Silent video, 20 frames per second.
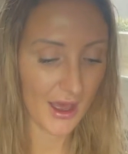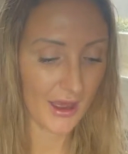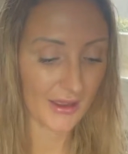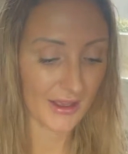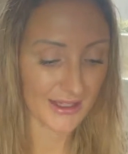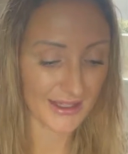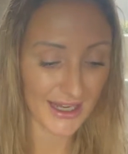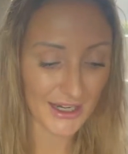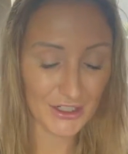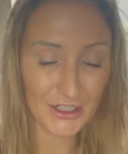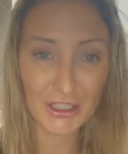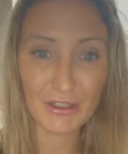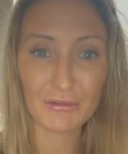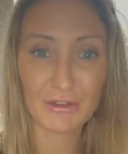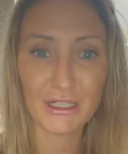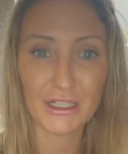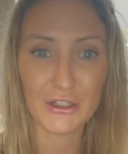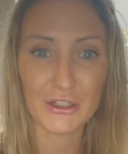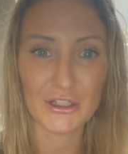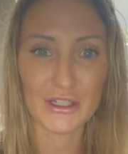It's actually a
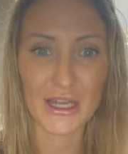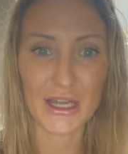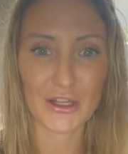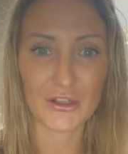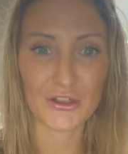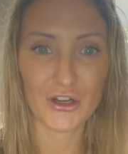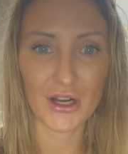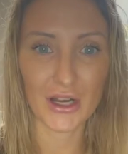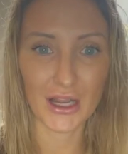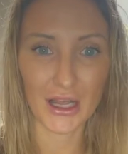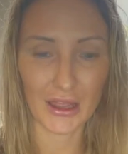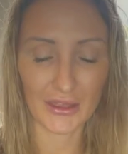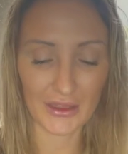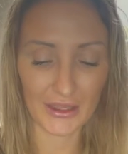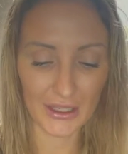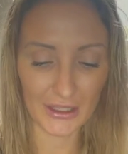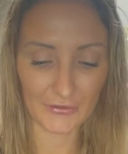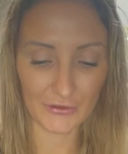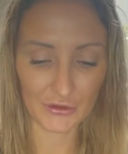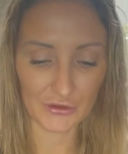really good hair dryer. I
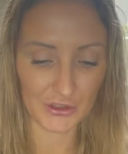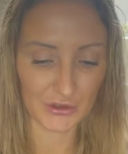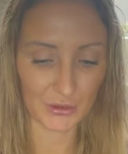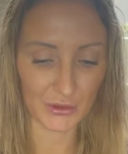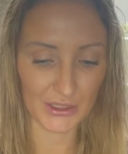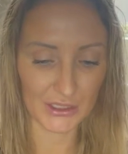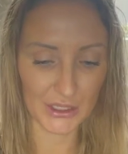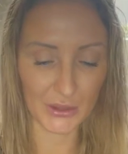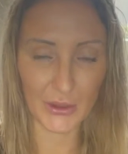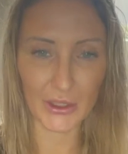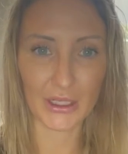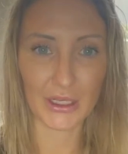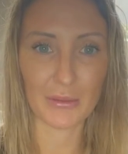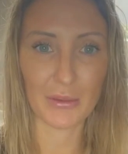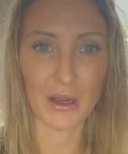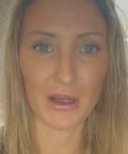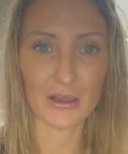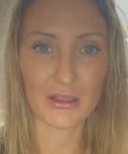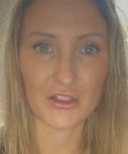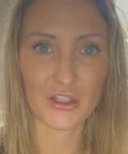think if you just wanted to quickly
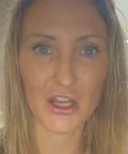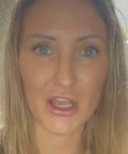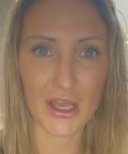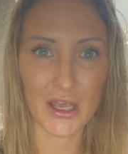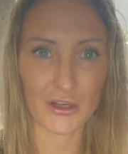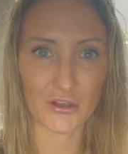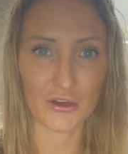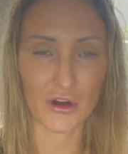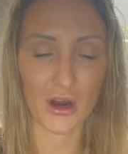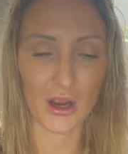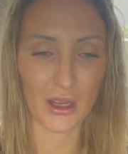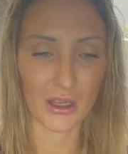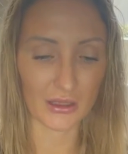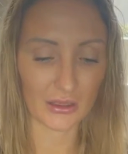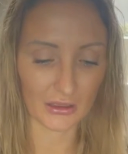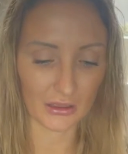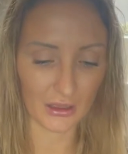blast your hair dry,